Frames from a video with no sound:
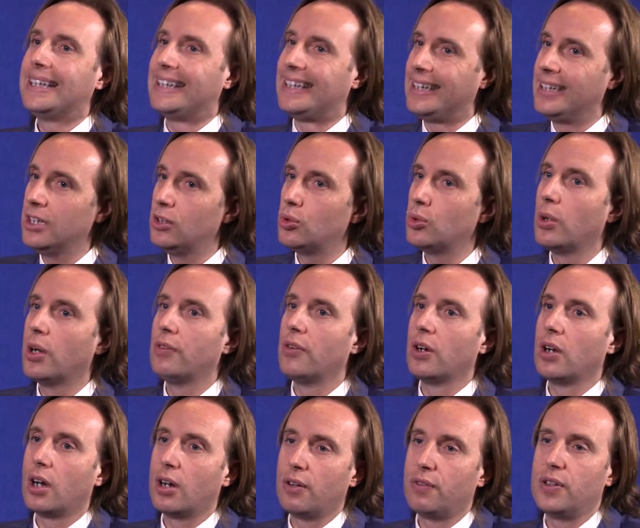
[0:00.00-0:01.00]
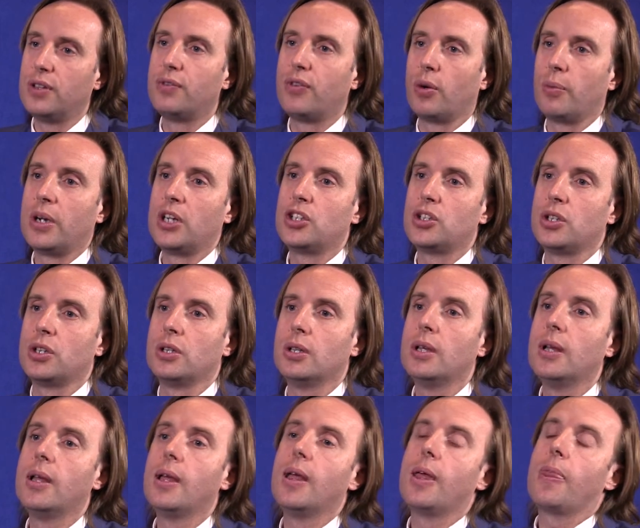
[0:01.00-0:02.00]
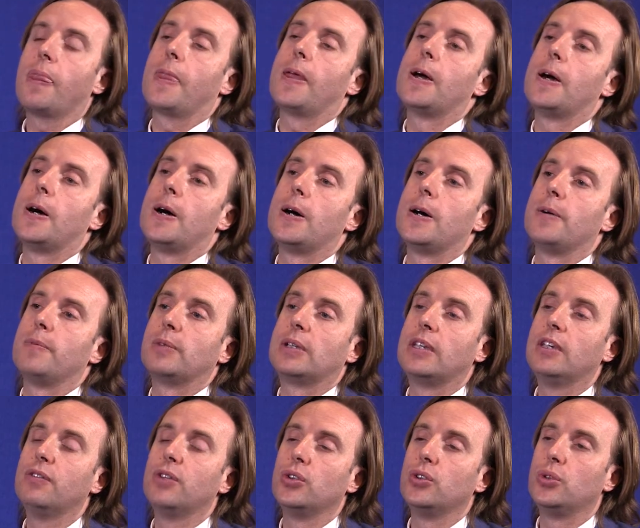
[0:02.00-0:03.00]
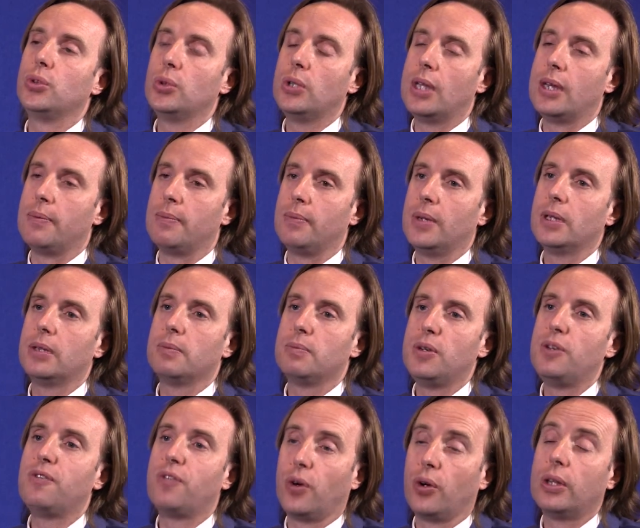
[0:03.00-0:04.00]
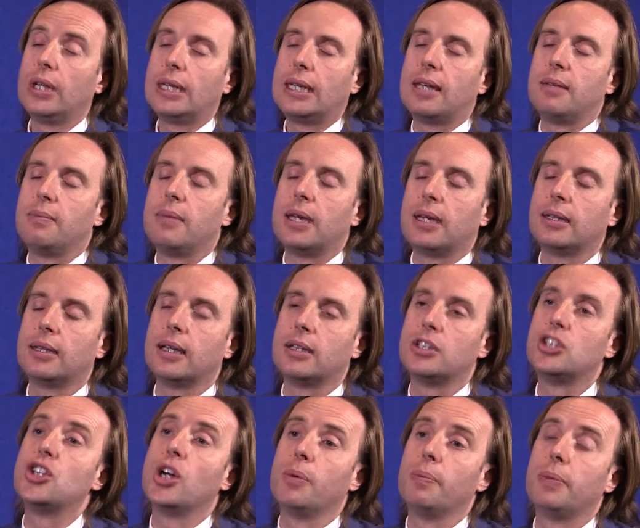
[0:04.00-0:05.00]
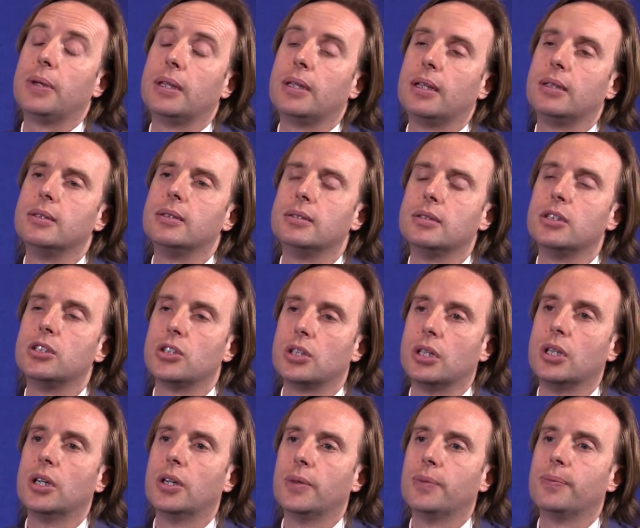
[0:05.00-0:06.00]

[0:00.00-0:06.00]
They need to have a lot of information given to them before they can make that jump and that decision.